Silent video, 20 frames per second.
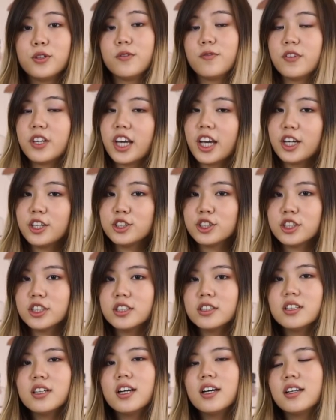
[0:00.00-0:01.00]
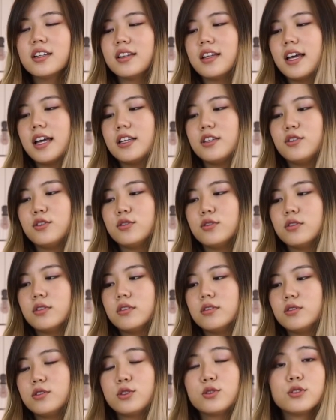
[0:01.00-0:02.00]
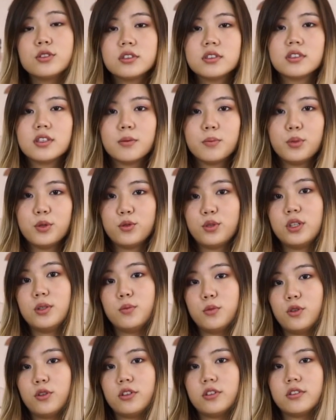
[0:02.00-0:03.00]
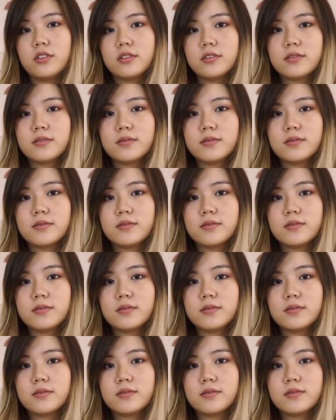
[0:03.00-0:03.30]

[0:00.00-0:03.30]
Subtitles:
beautification, then you choose the beauty mode.